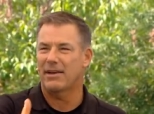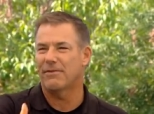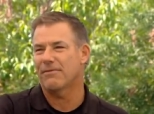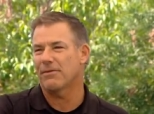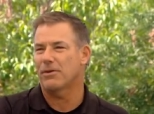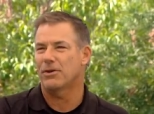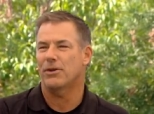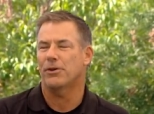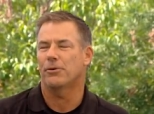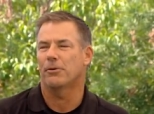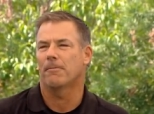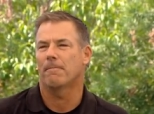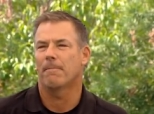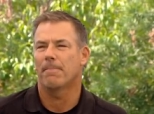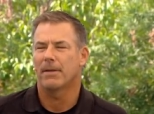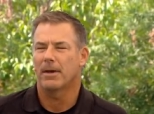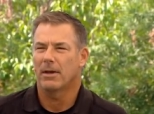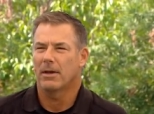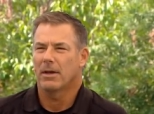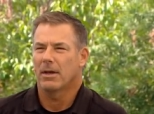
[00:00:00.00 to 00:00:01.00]
for you.
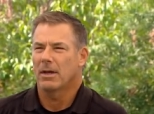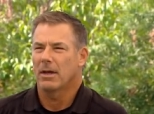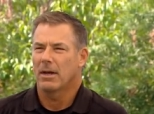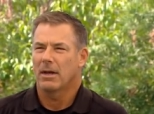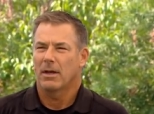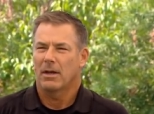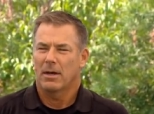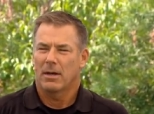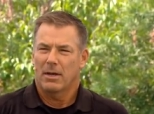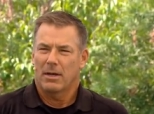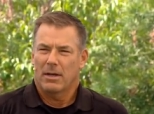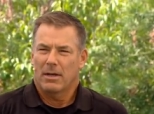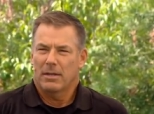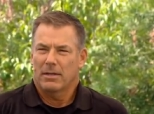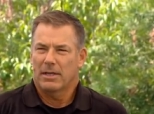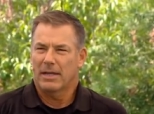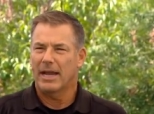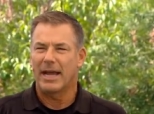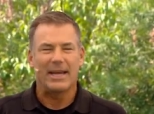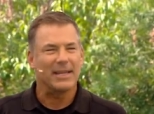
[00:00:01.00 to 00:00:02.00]

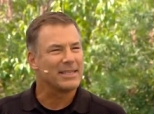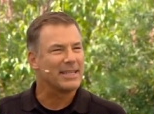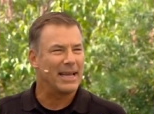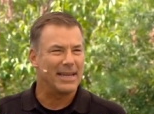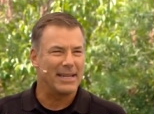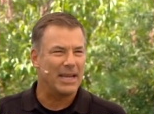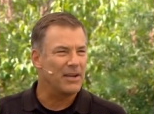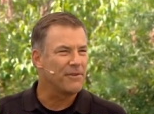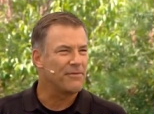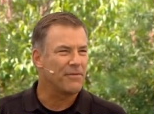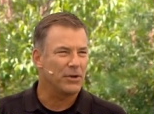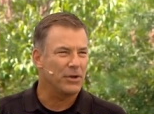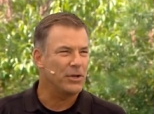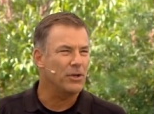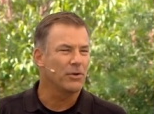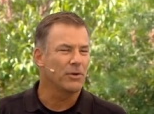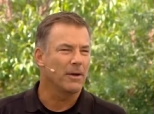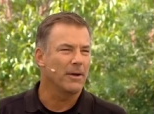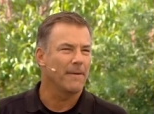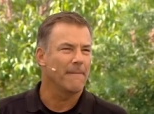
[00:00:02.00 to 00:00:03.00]
Today is that day for you.